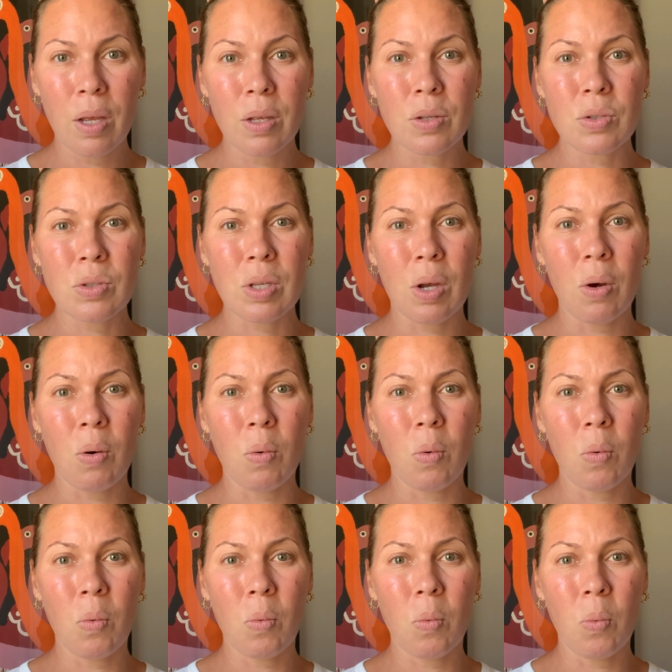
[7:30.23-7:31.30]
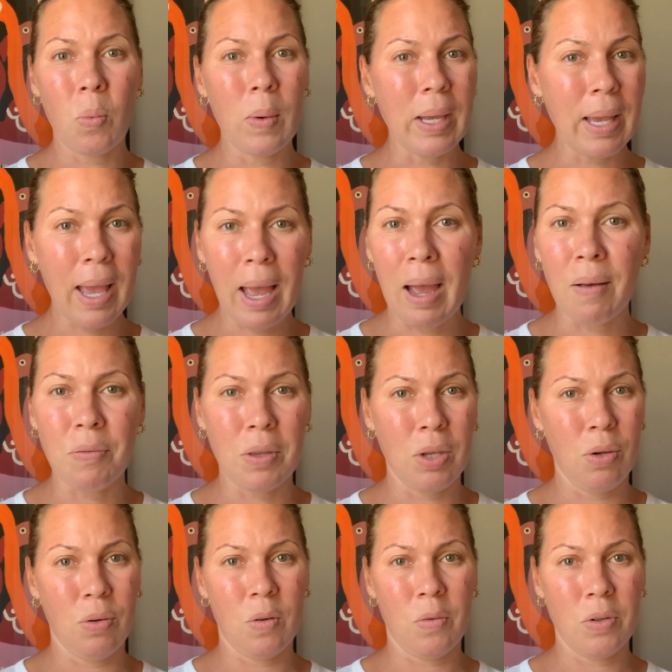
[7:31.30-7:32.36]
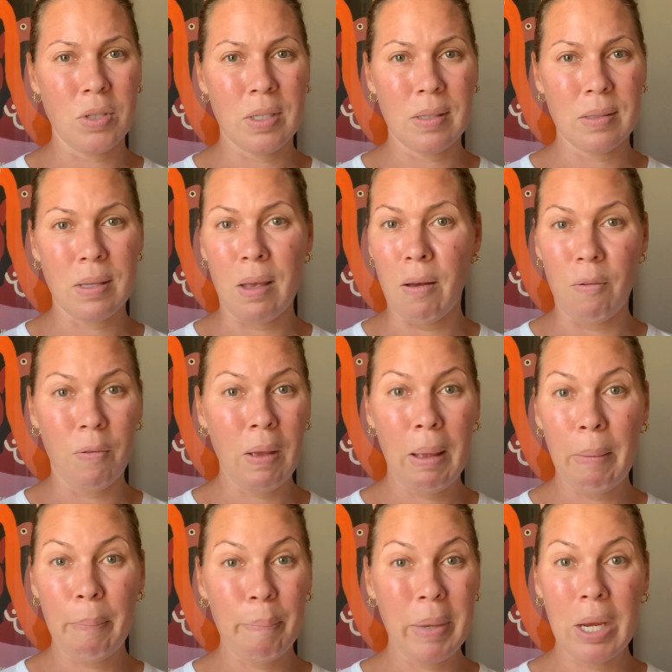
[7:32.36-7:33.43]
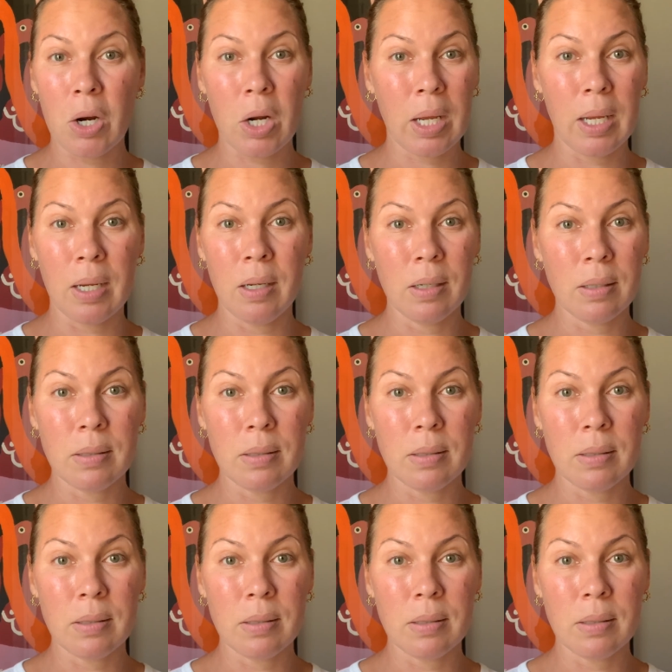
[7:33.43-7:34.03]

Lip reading: So we have the universe's love, period.